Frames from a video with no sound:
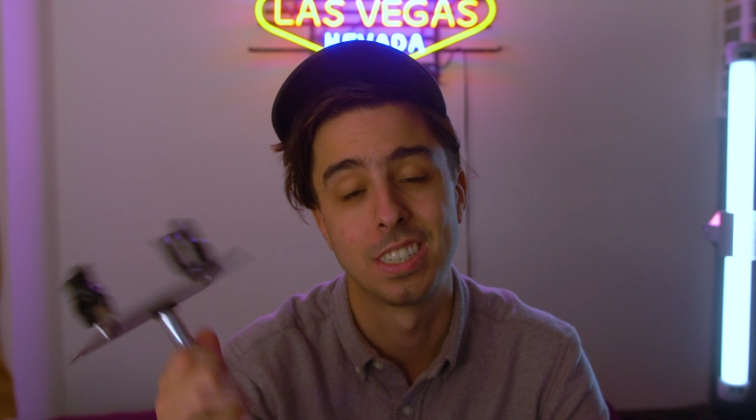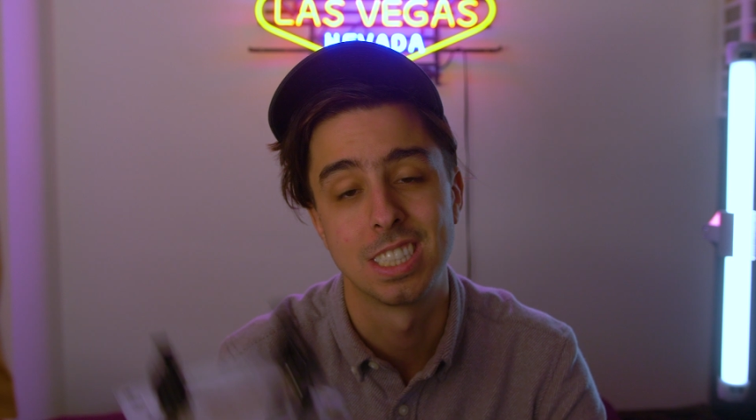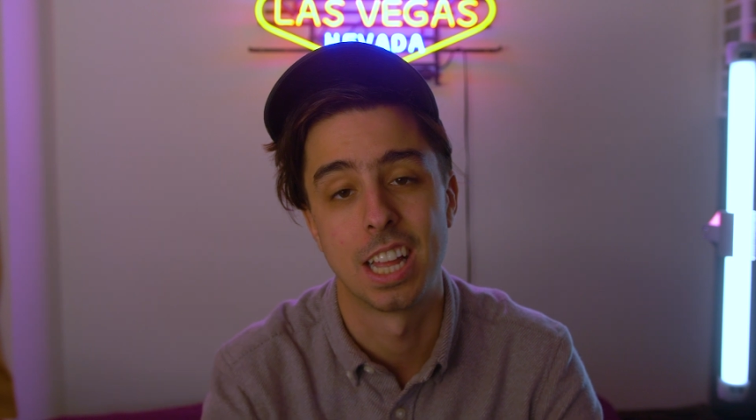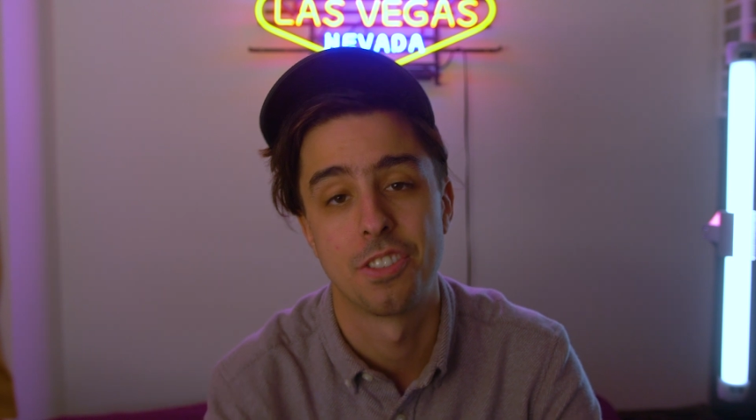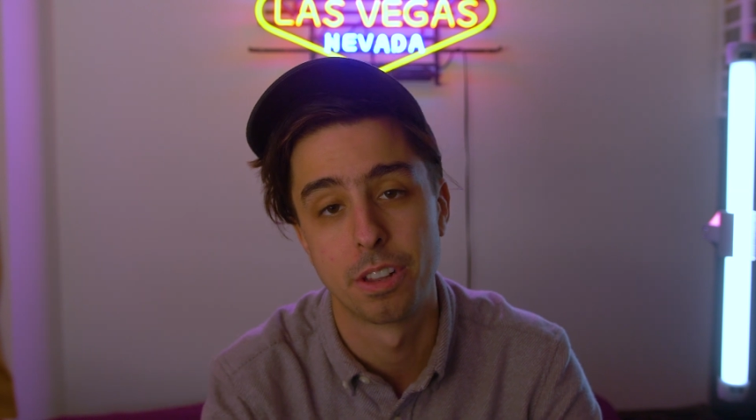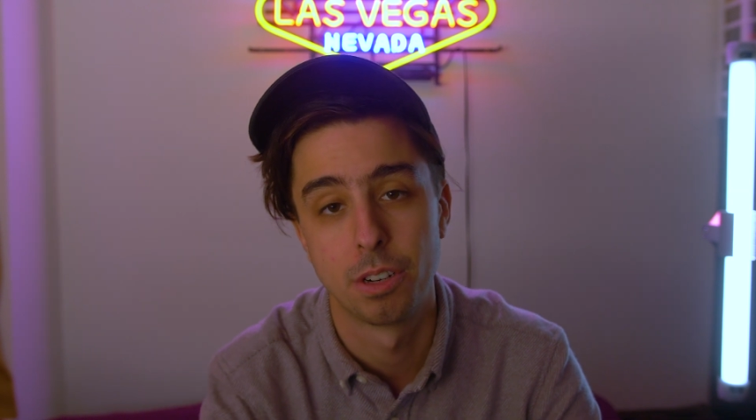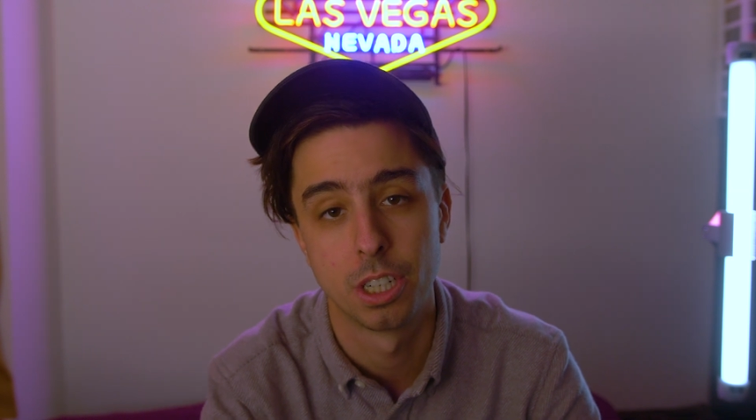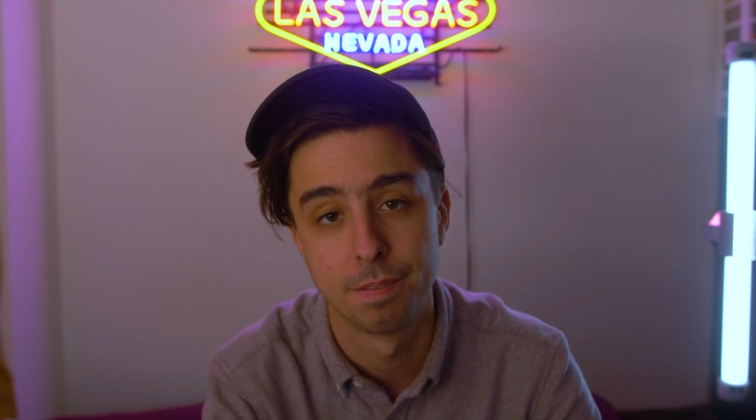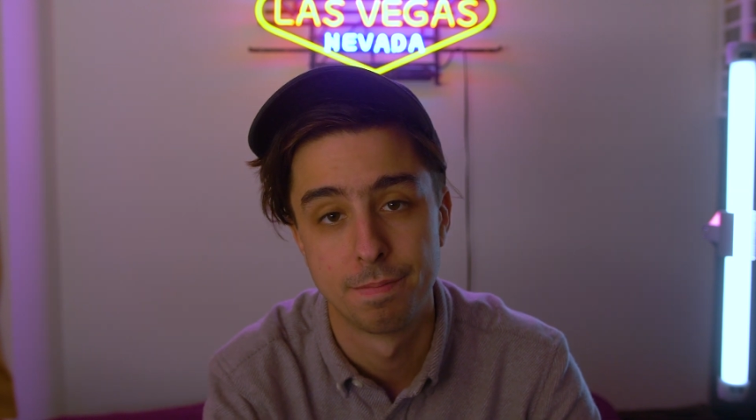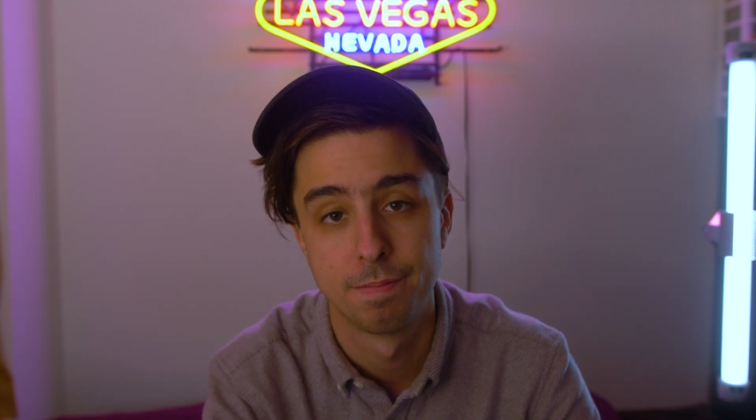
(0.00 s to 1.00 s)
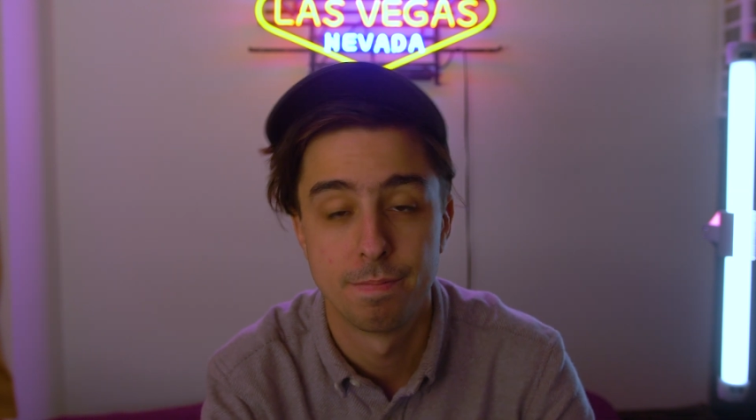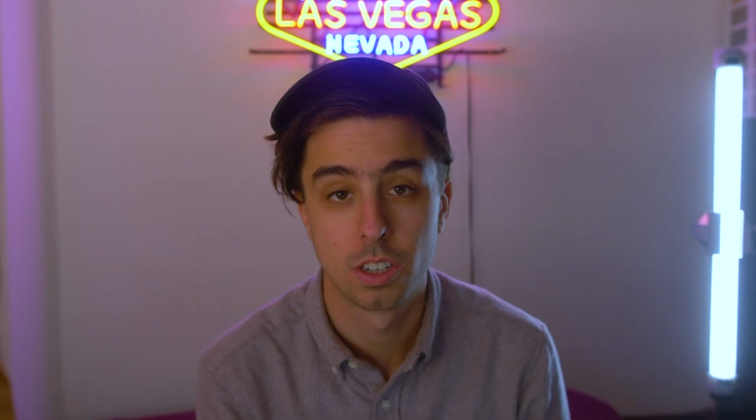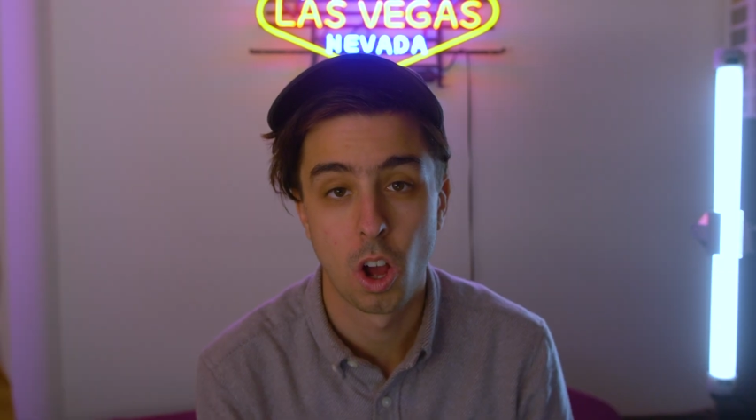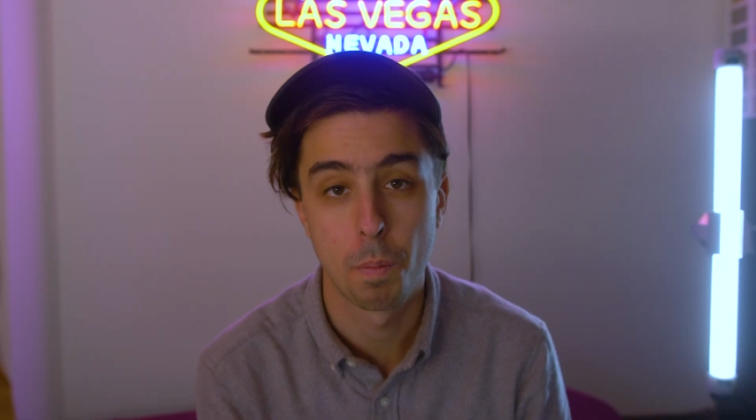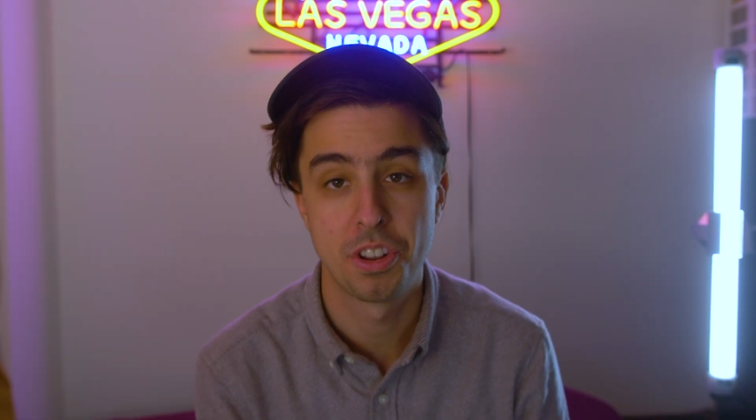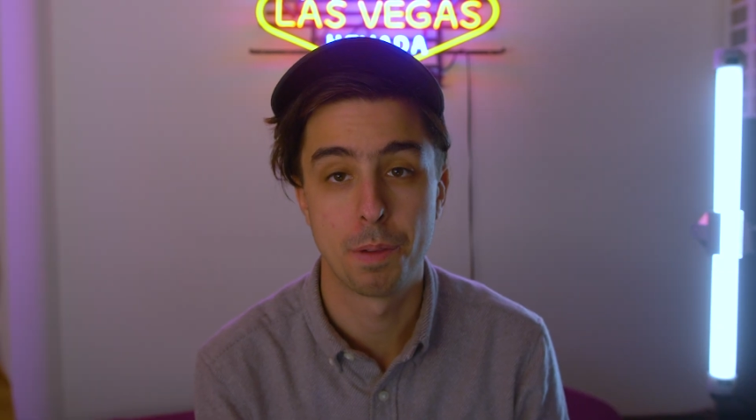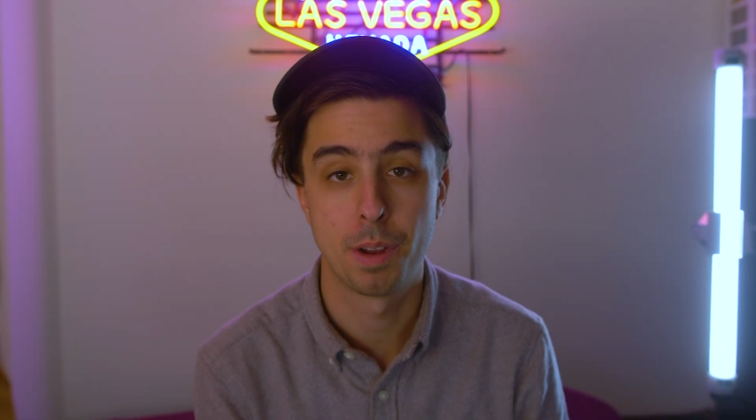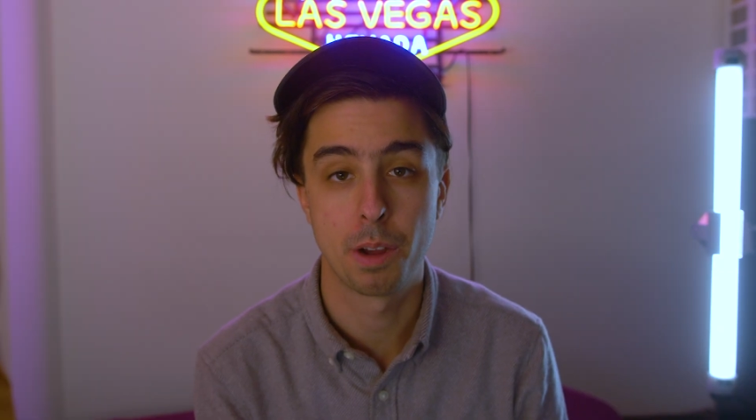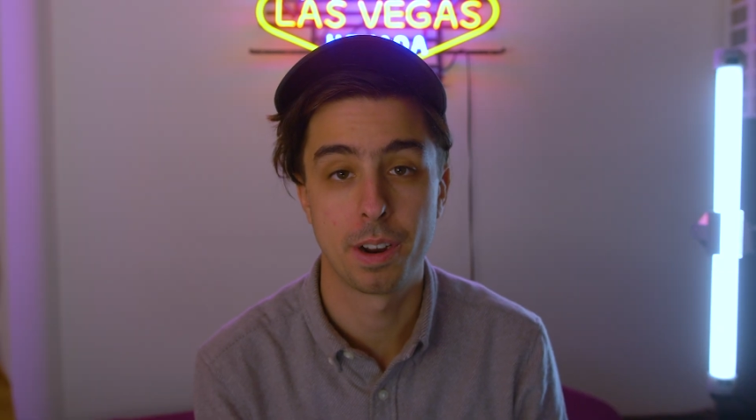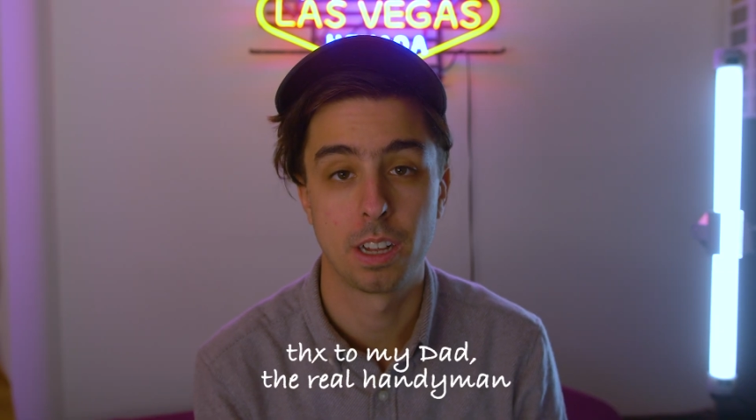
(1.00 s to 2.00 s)
this is that solution. Hope this helped
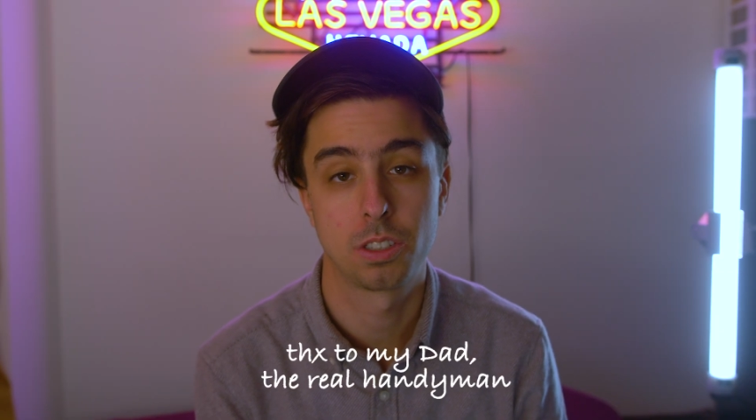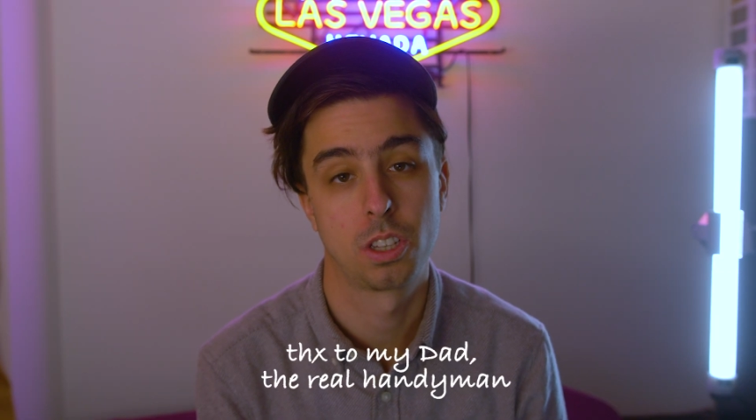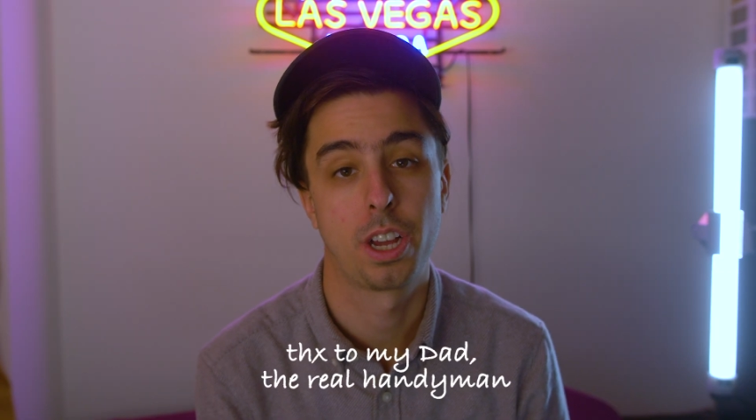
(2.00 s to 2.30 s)
anyone else